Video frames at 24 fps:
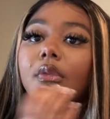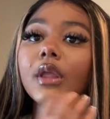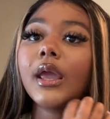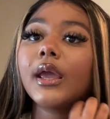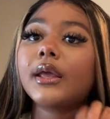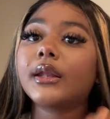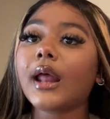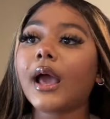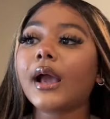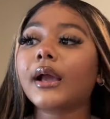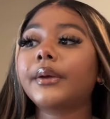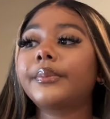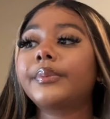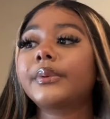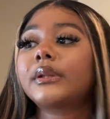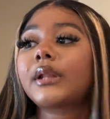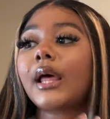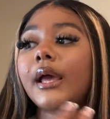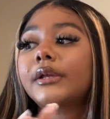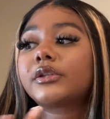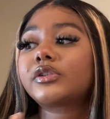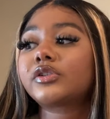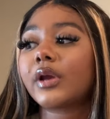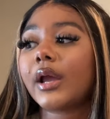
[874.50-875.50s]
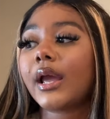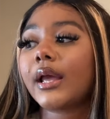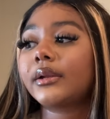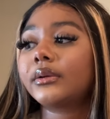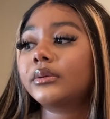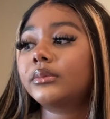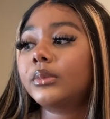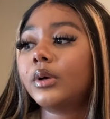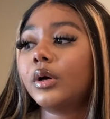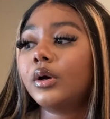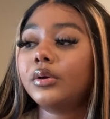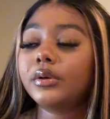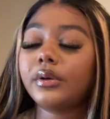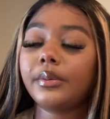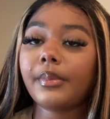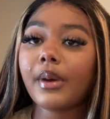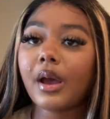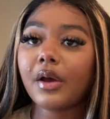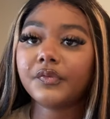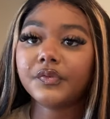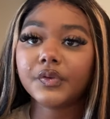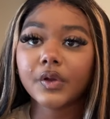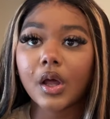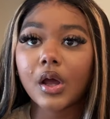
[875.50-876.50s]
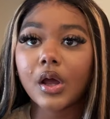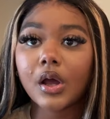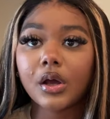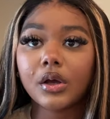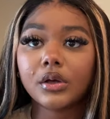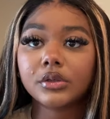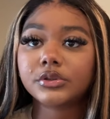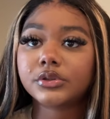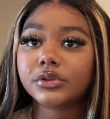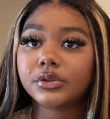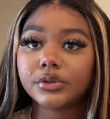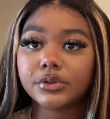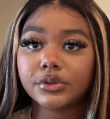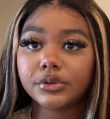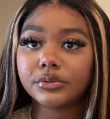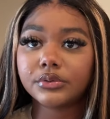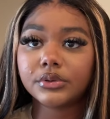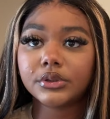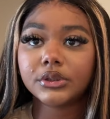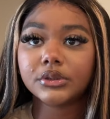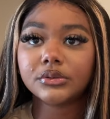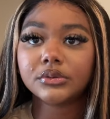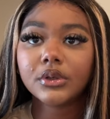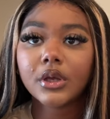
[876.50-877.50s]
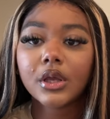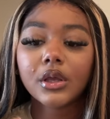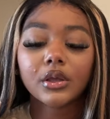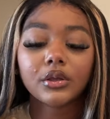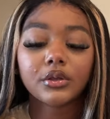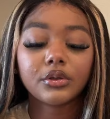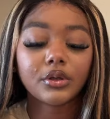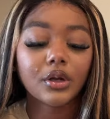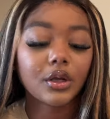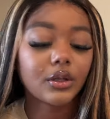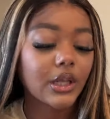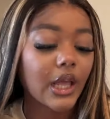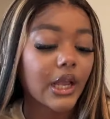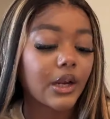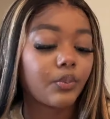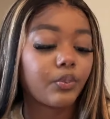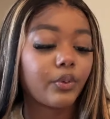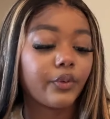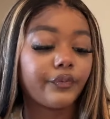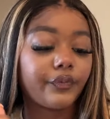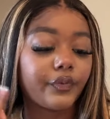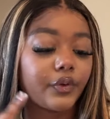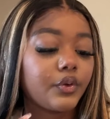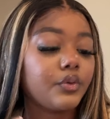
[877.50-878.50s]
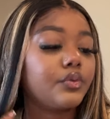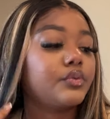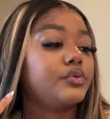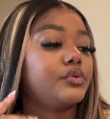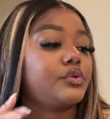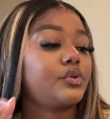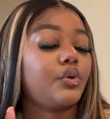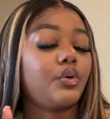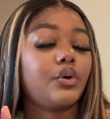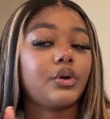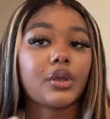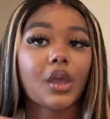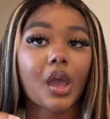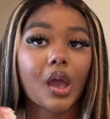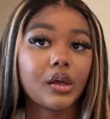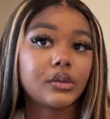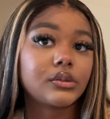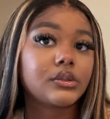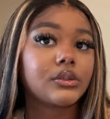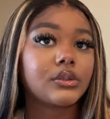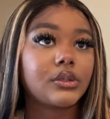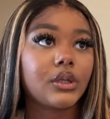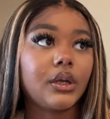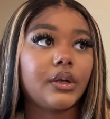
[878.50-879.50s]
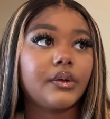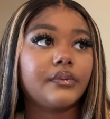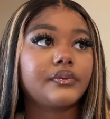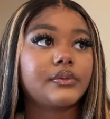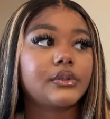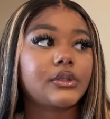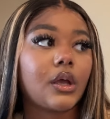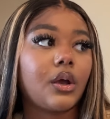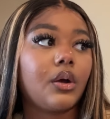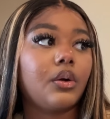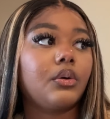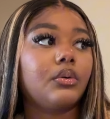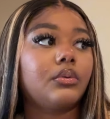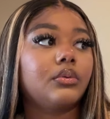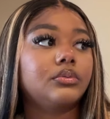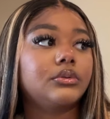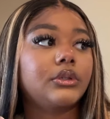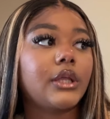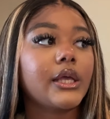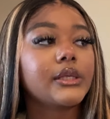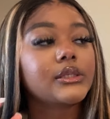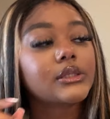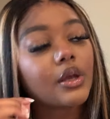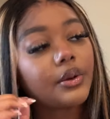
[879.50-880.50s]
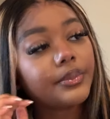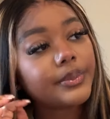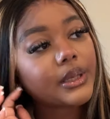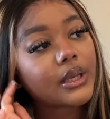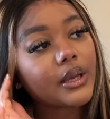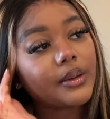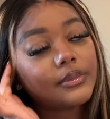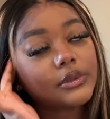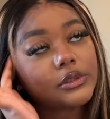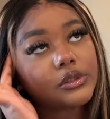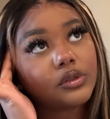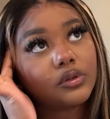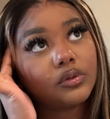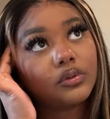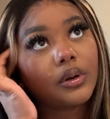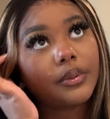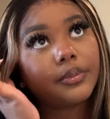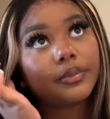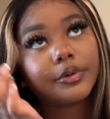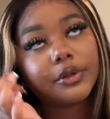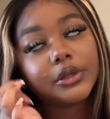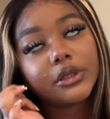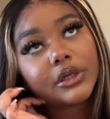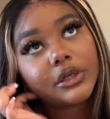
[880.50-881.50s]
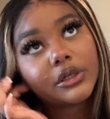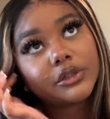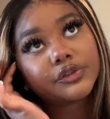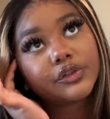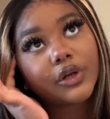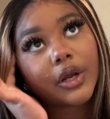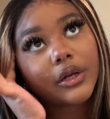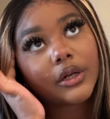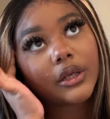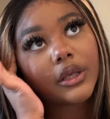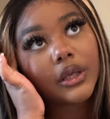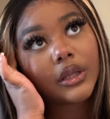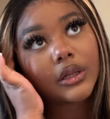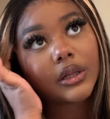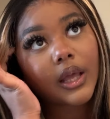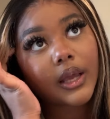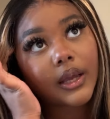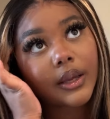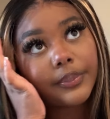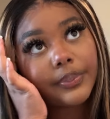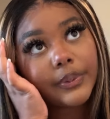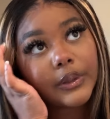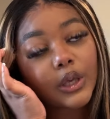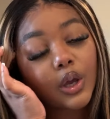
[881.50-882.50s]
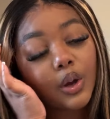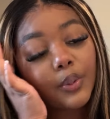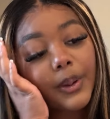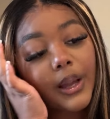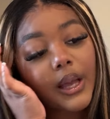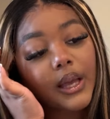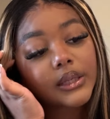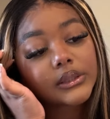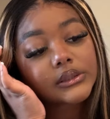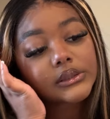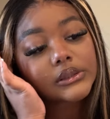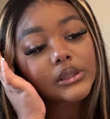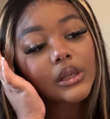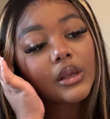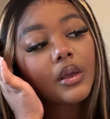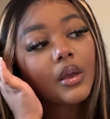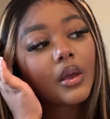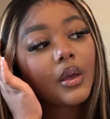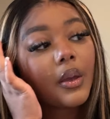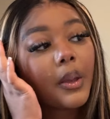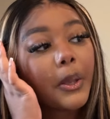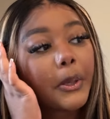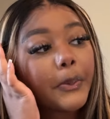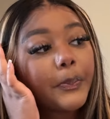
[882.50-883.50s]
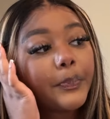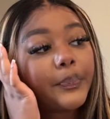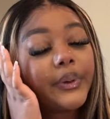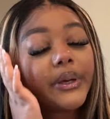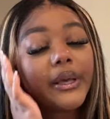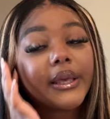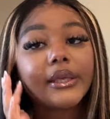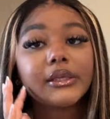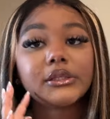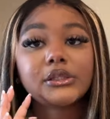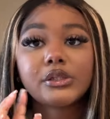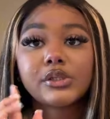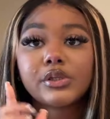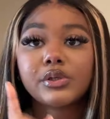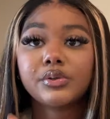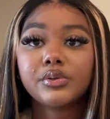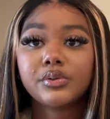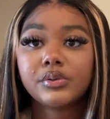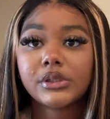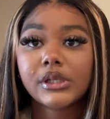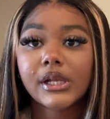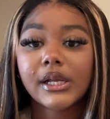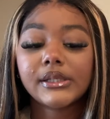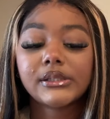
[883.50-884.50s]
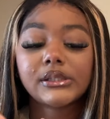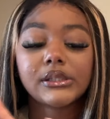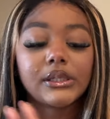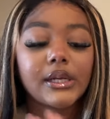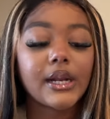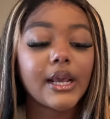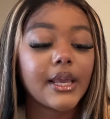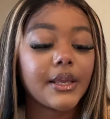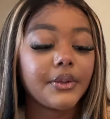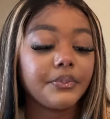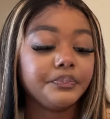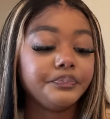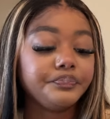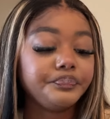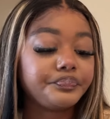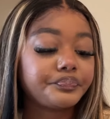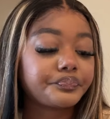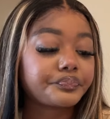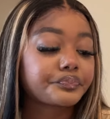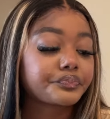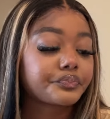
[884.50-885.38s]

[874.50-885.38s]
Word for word: And I could be like trying them on in my vlogs or doing, you know, like reviews on y'all stuff. So that's going to be coming soon. I'm really going to try to get like a P.O. box. But it's Tuesday today.